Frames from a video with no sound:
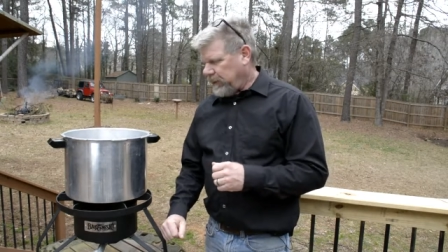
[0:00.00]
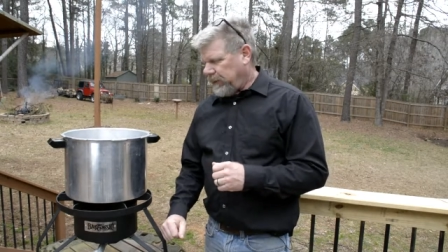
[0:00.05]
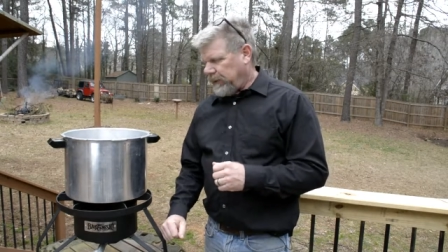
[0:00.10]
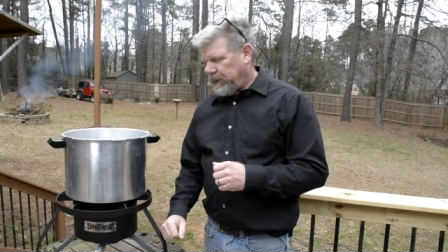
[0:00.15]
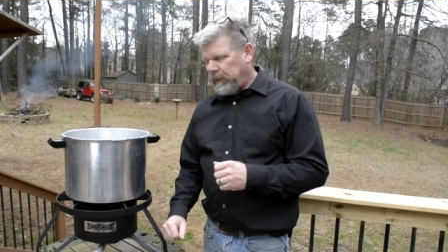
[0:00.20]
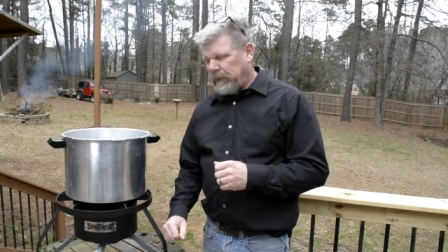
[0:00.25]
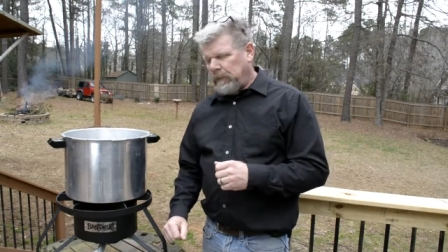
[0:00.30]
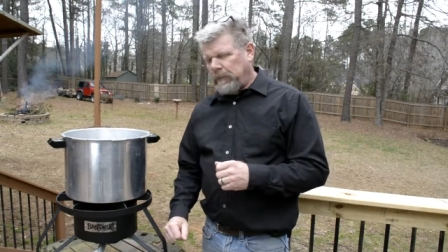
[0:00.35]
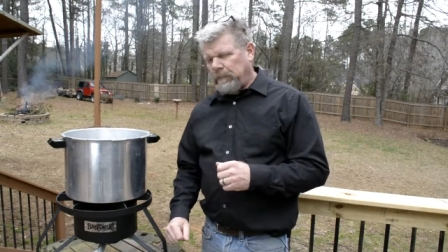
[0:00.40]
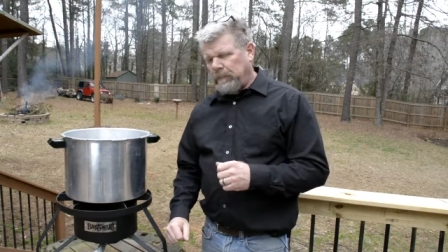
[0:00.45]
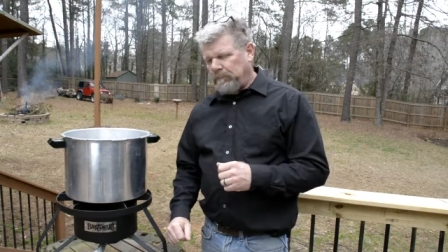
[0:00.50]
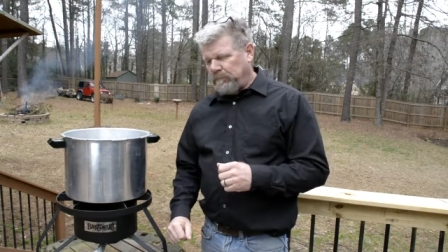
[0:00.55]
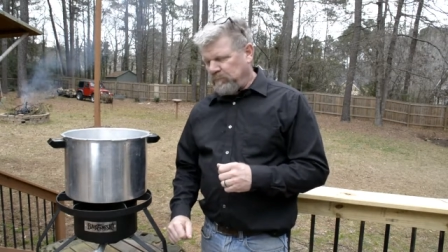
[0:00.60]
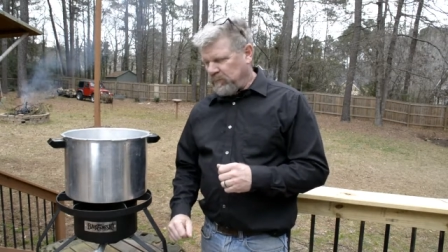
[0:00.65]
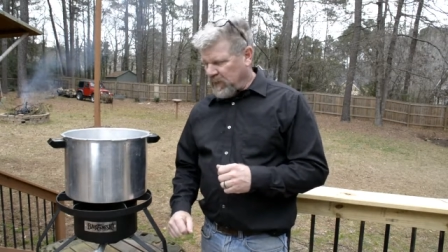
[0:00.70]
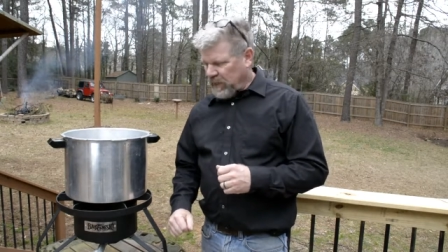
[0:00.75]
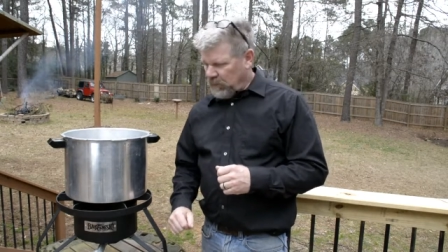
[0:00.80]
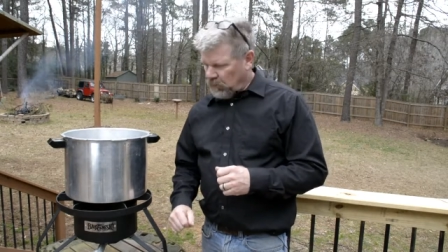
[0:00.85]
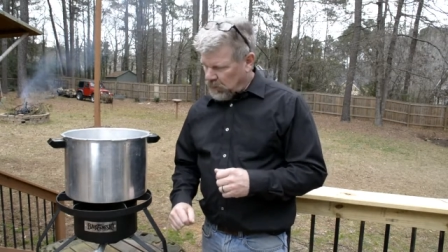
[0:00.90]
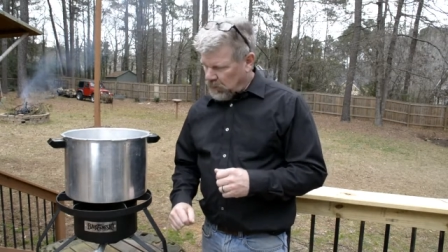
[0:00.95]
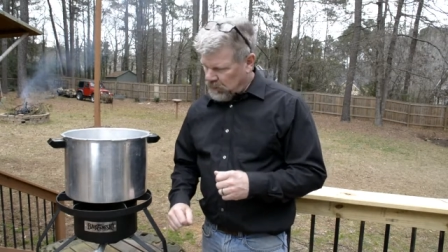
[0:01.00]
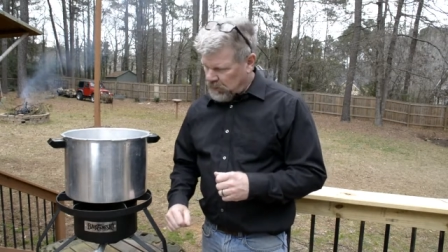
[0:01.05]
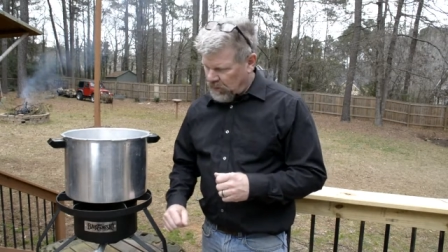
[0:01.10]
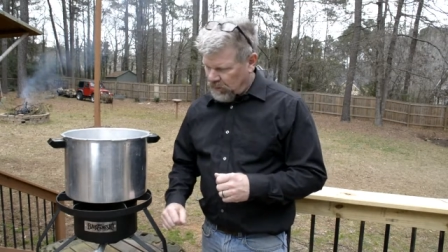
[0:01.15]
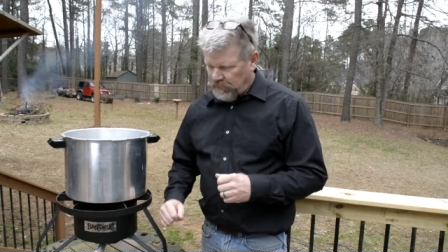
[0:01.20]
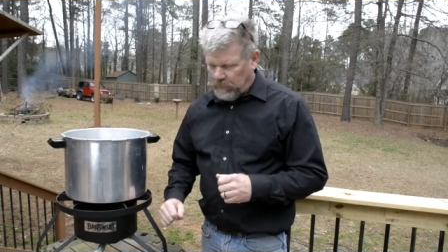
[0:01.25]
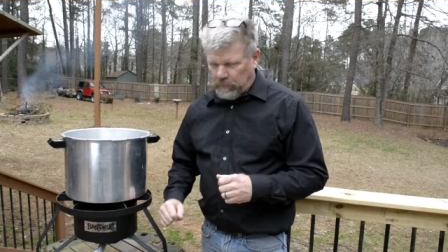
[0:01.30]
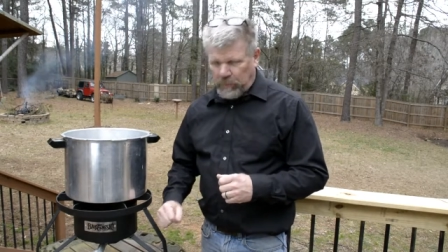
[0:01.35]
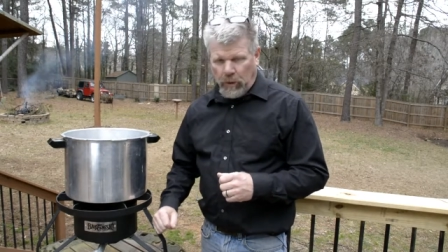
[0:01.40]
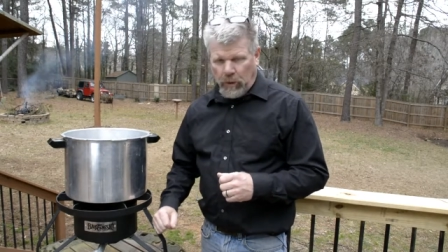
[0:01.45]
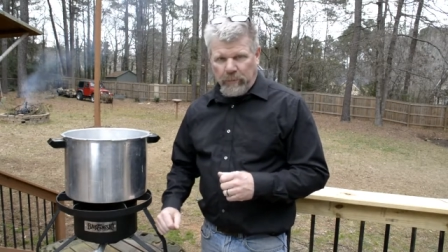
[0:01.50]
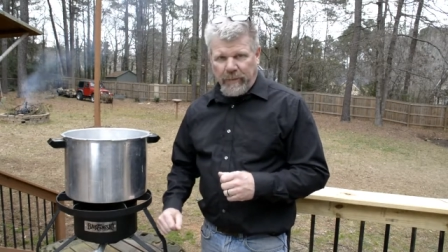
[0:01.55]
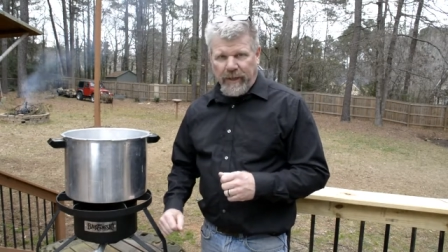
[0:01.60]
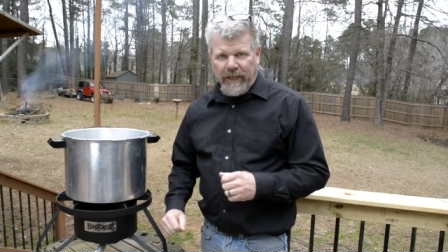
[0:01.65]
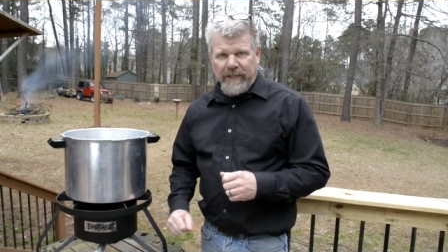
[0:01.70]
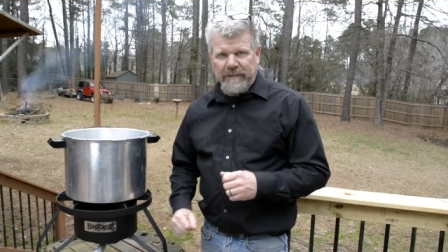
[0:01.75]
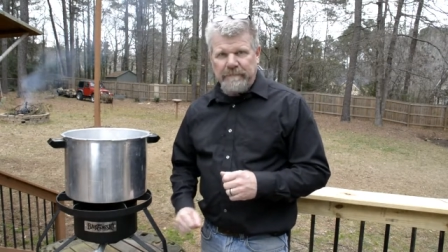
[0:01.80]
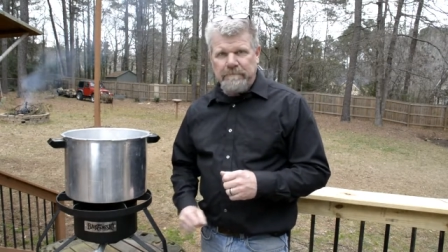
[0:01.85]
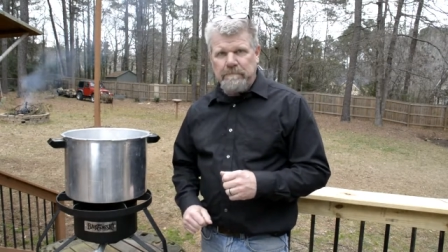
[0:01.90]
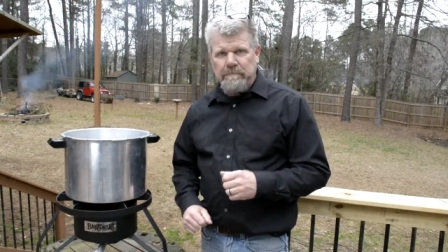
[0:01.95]
Um, it runs off of
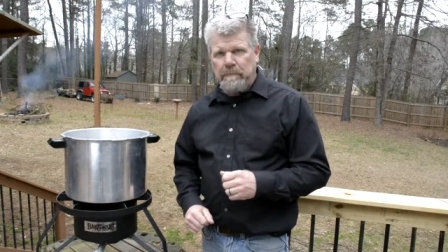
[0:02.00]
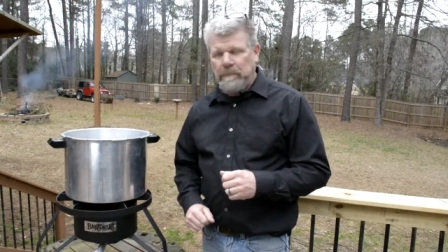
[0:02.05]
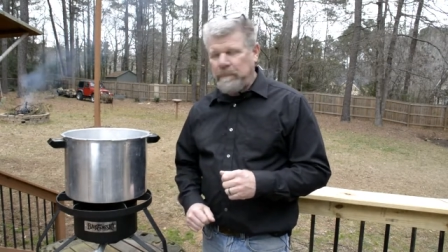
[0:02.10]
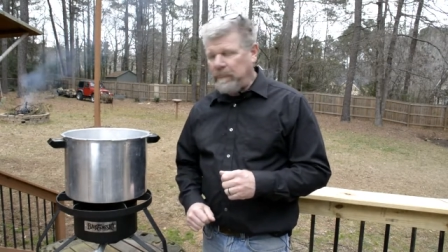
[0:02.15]
propane.